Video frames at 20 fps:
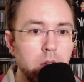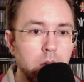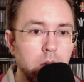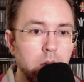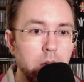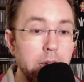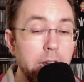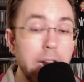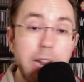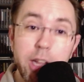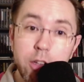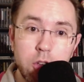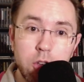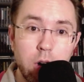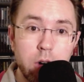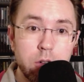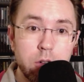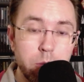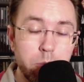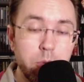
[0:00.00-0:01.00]
It is
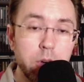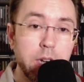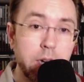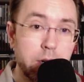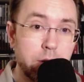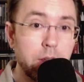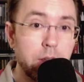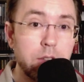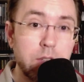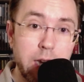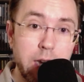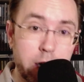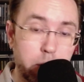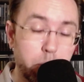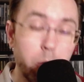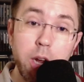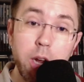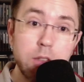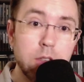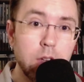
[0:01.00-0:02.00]
hard to predict the exact
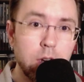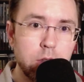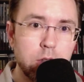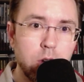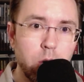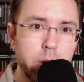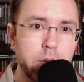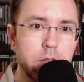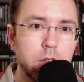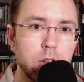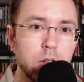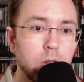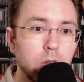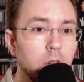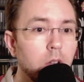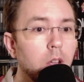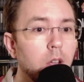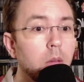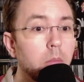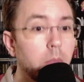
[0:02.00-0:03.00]
price that it's going to,
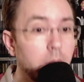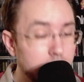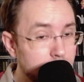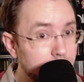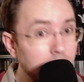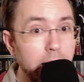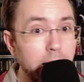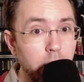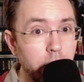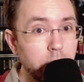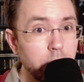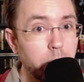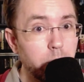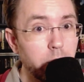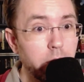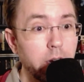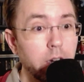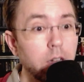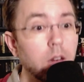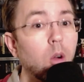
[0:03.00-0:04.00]
but it's not hard to
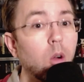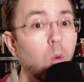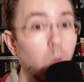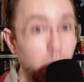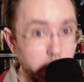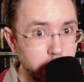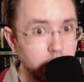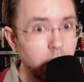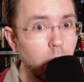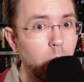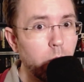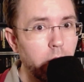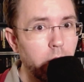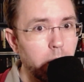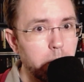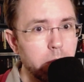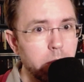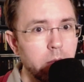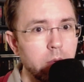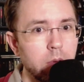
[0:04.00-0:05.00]
predict what's going up.
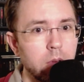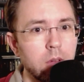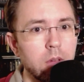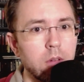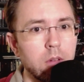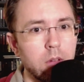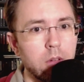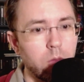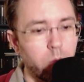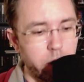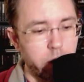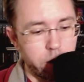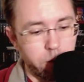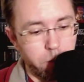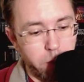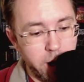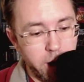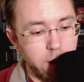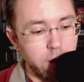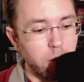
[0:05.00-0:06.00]
When you've
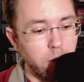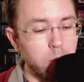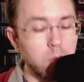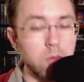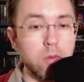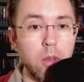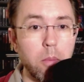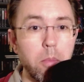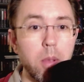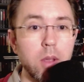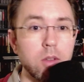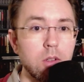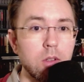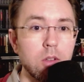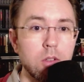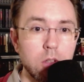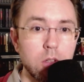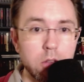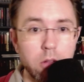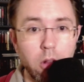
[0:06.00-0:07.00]
been in the, the
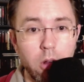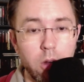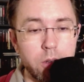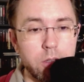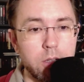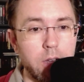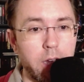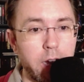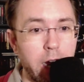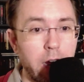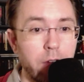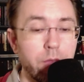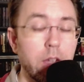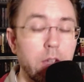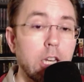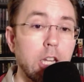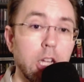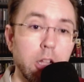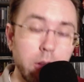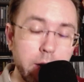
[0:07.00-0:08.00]
business as long as I have and
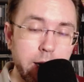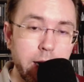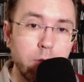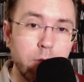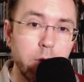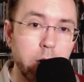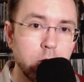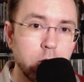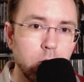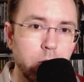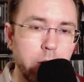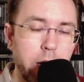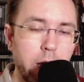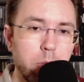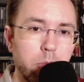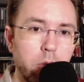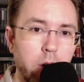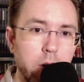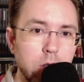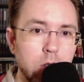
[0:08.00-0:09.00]
you look at retro game
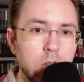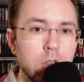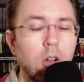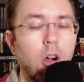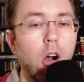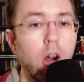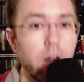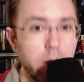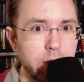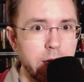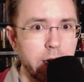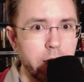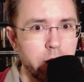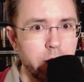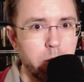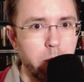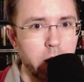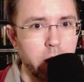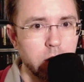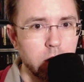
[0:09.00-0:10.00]
prices on a daily
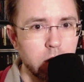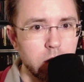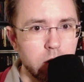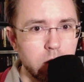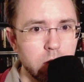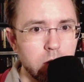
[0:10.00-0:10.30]
basis,